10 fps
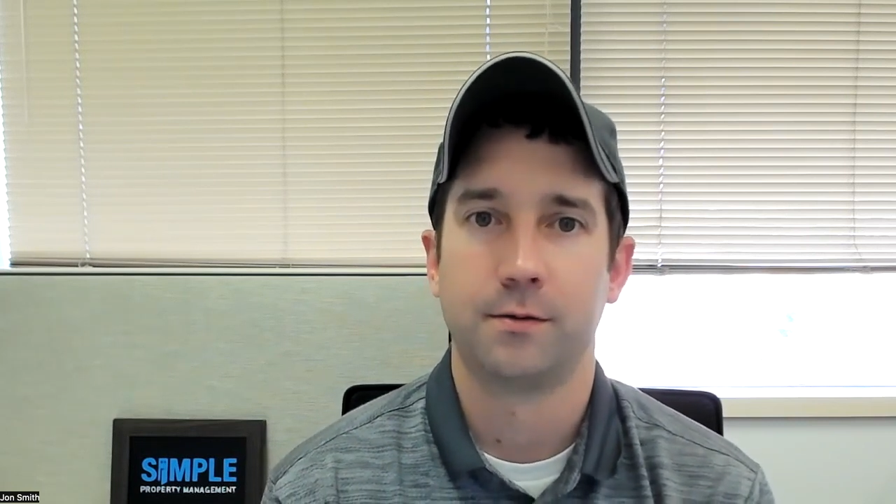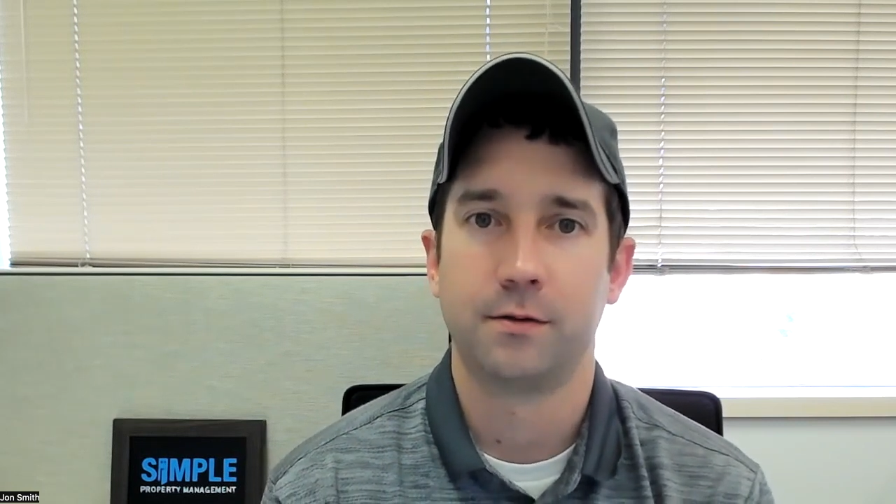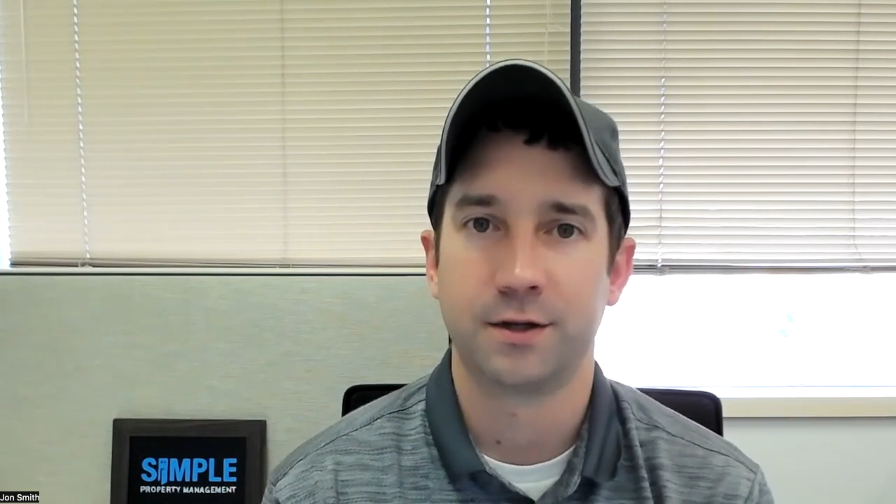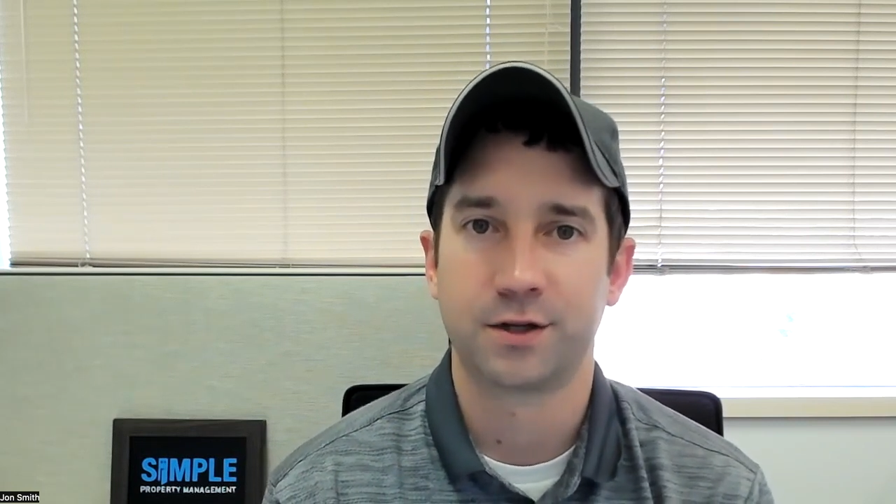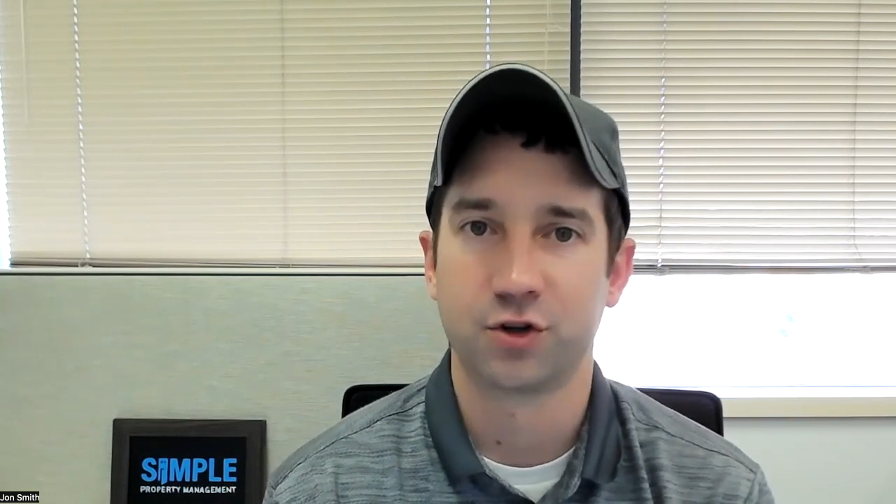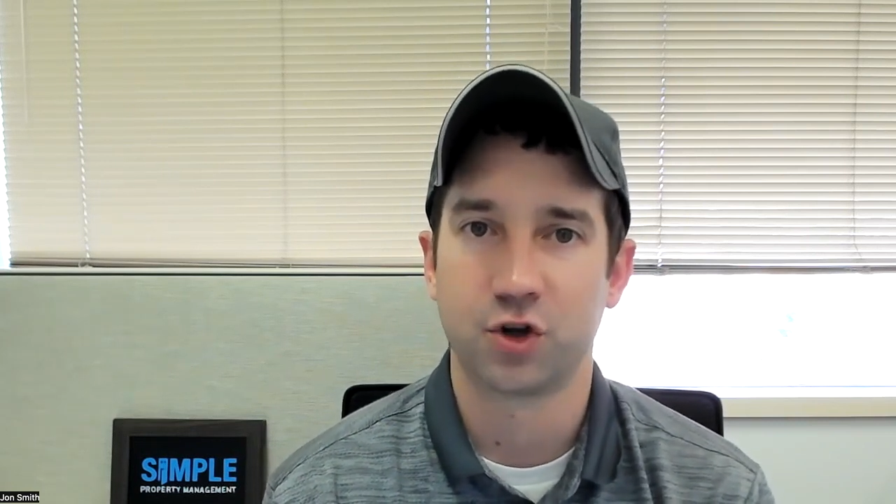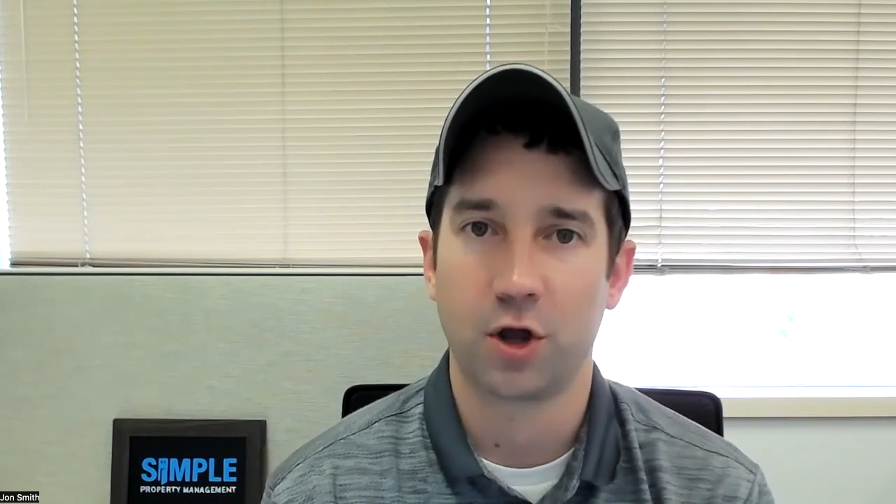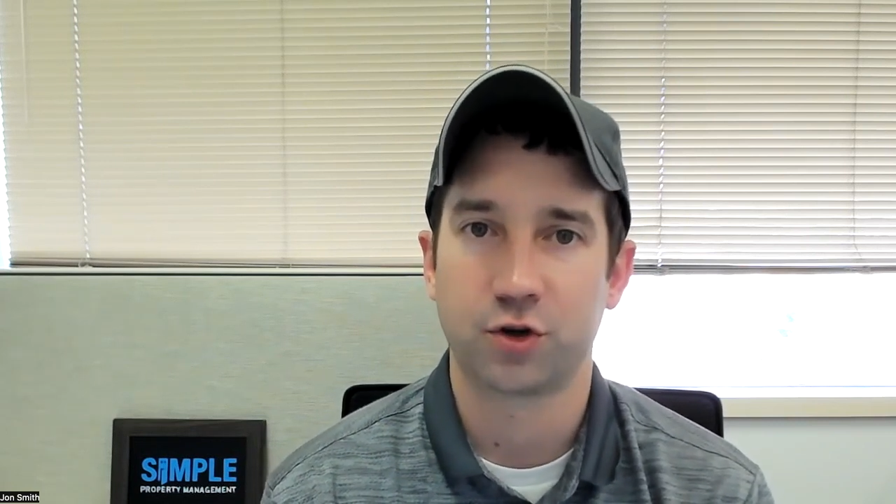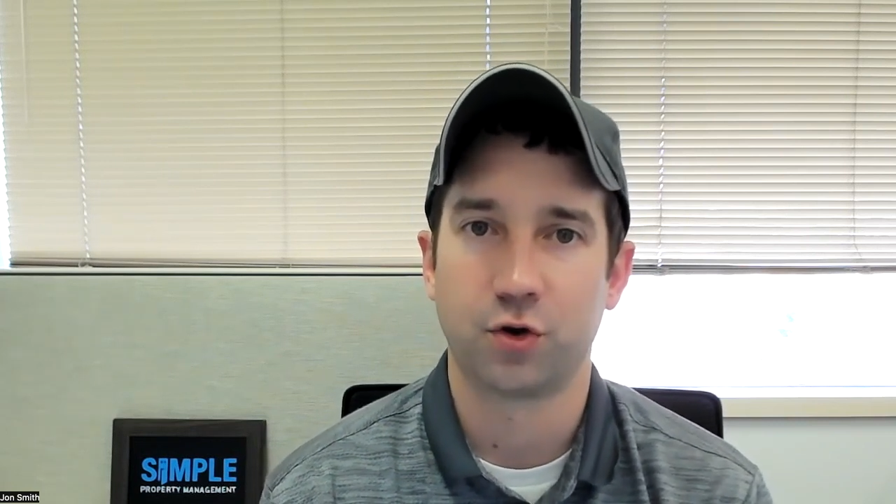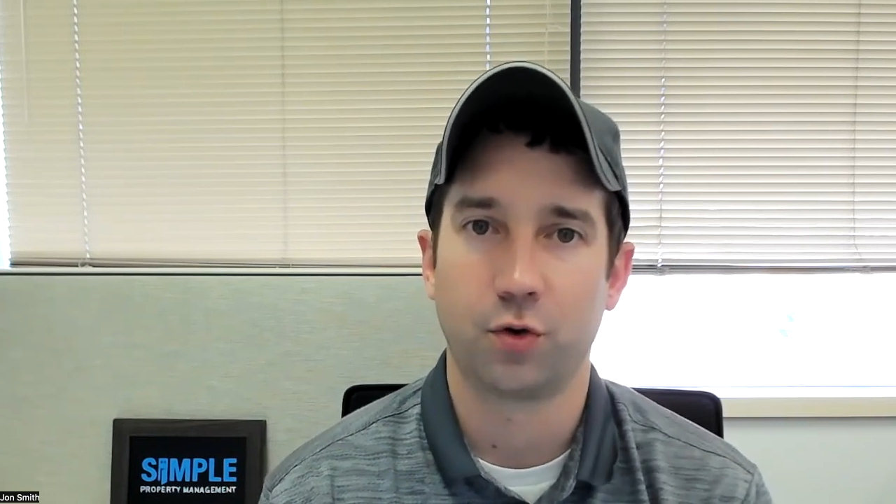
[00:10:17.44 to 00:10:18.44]
This is
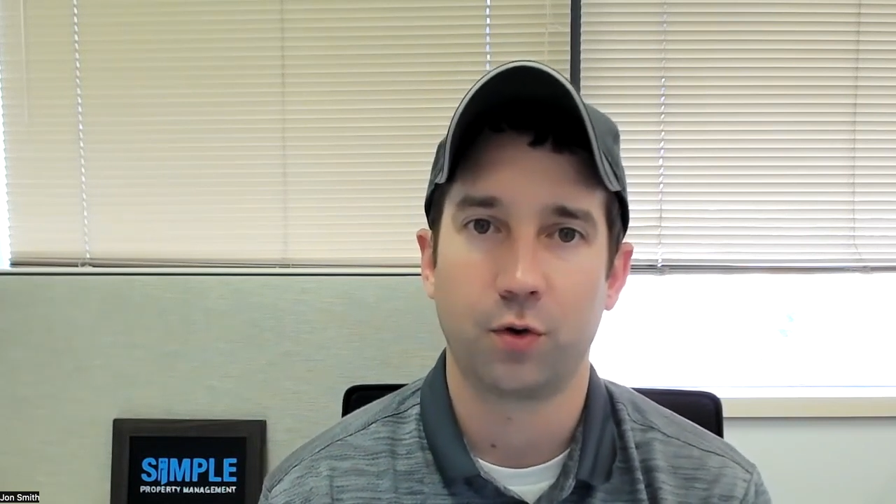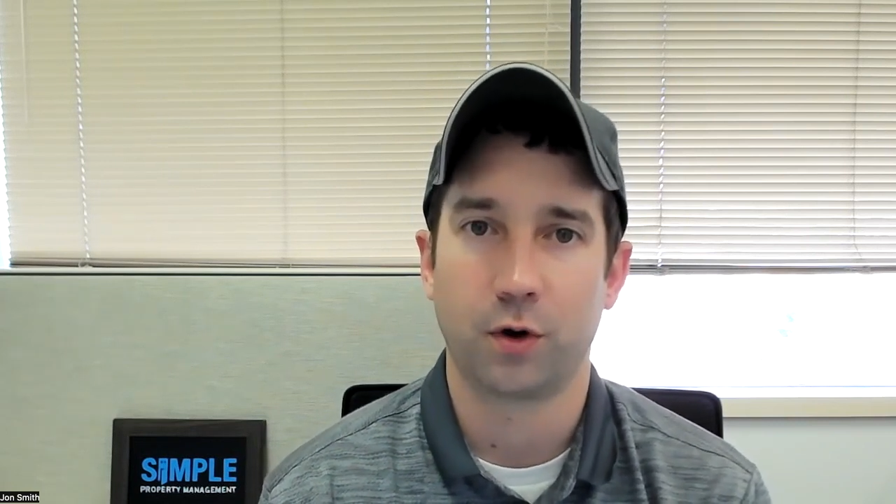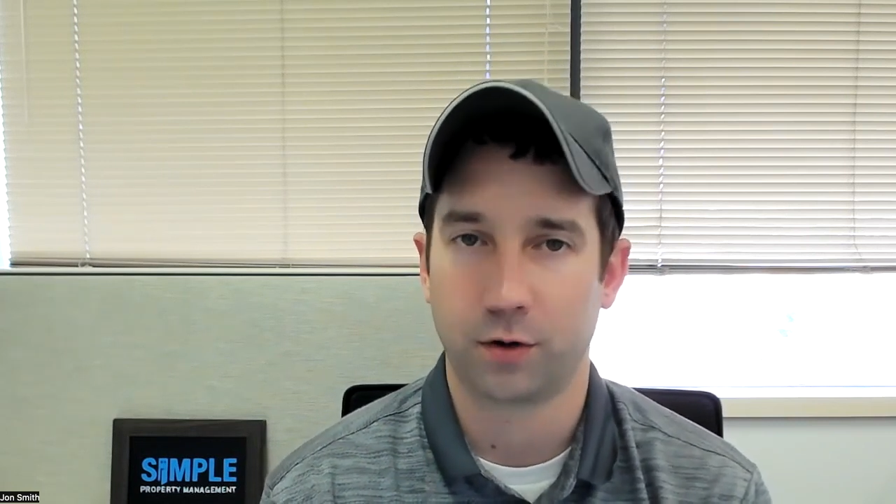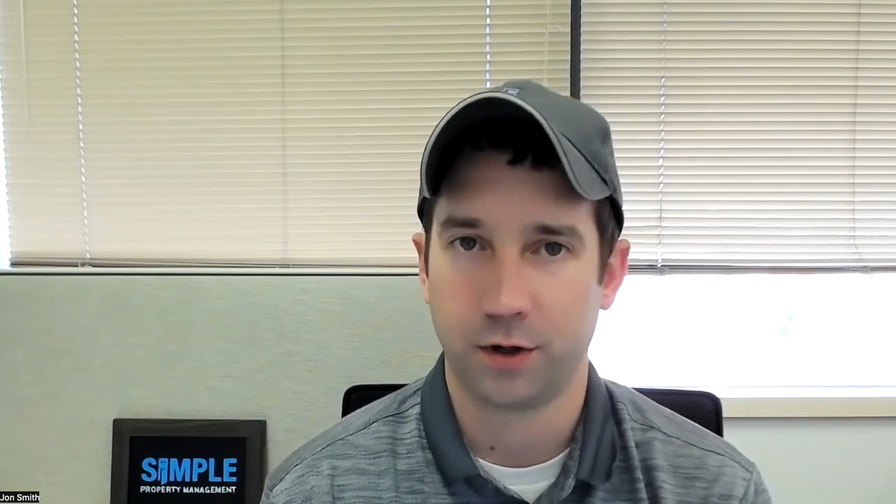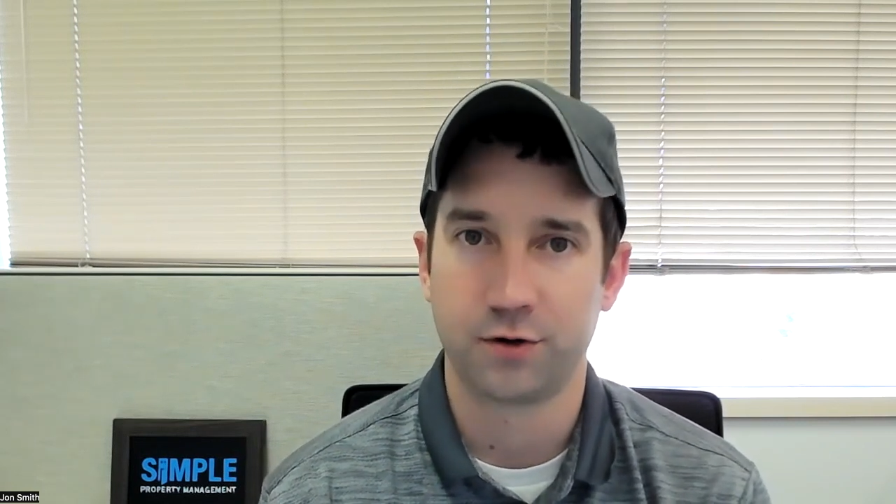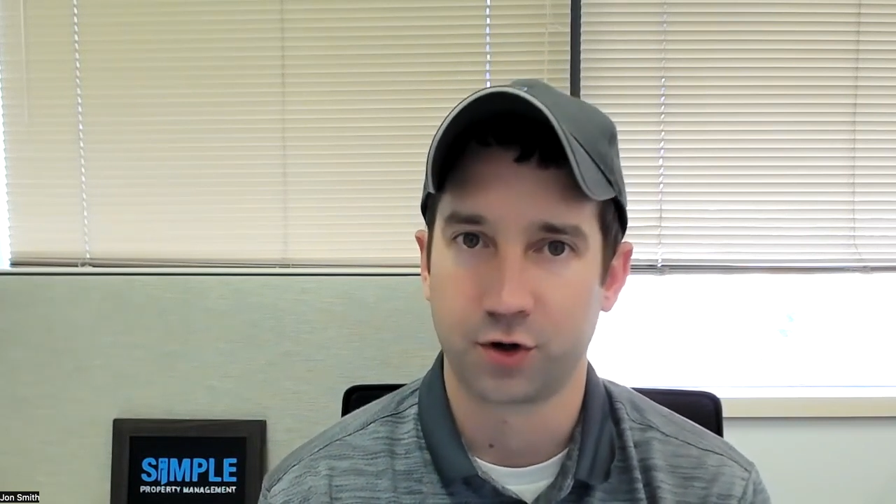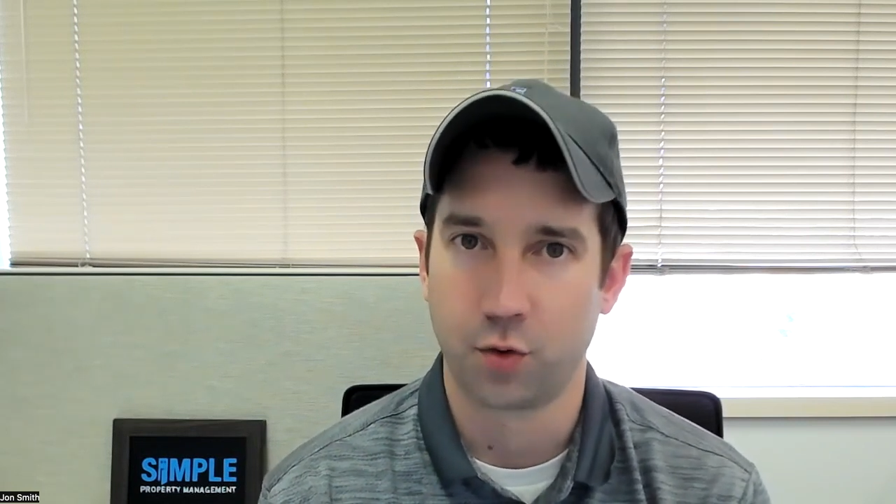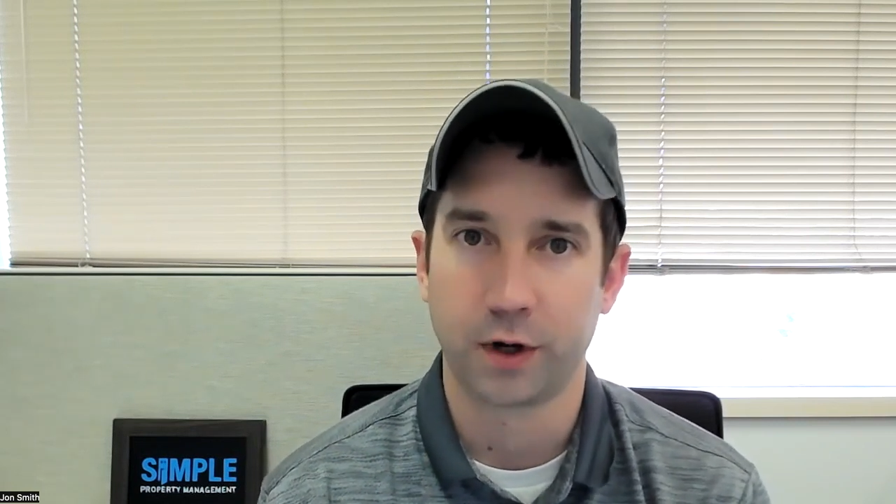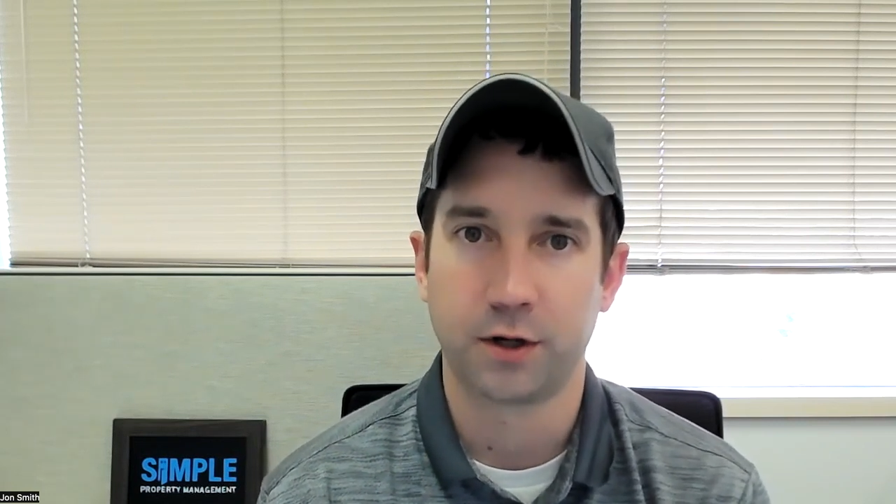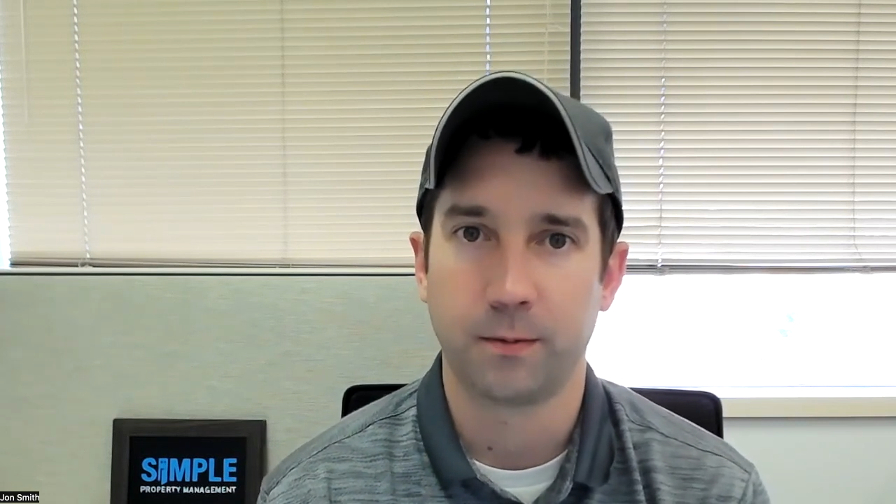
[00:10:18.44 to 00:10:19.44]
also, here's a
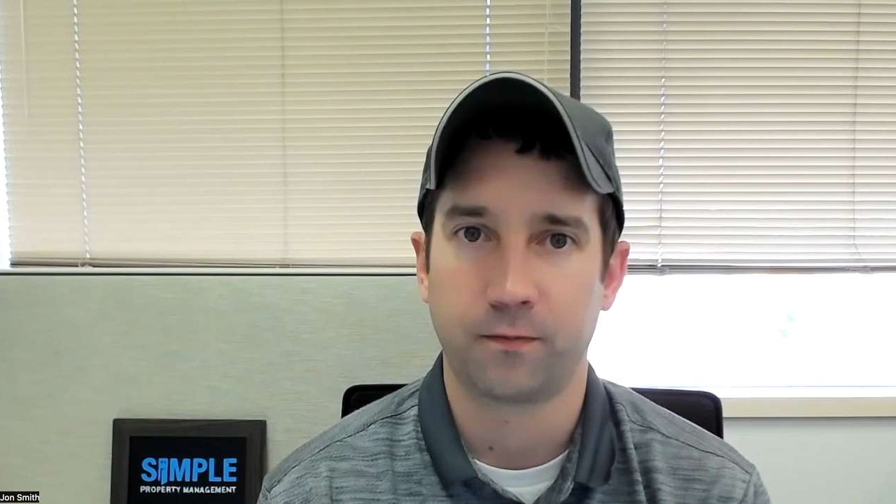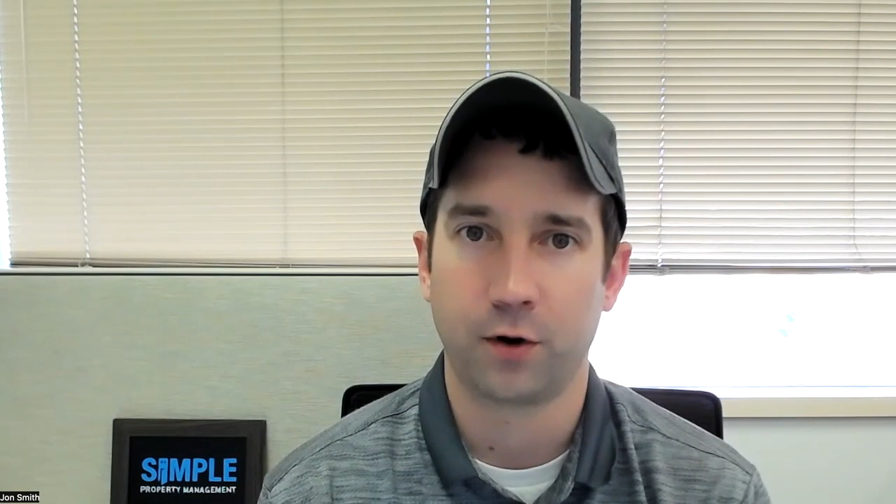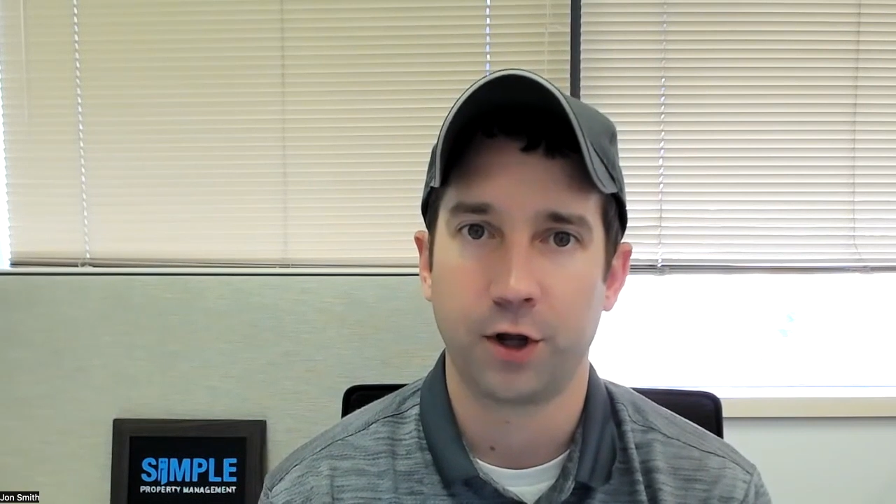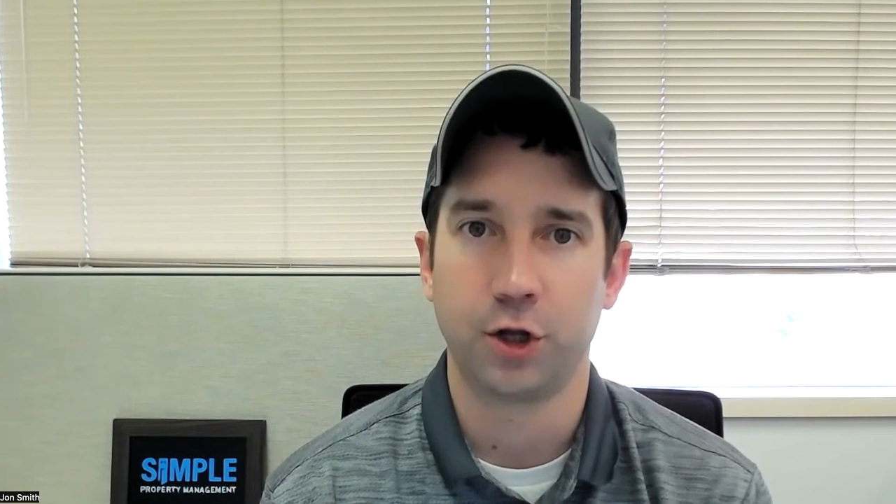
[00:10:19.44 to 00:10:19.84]
quick tip for you.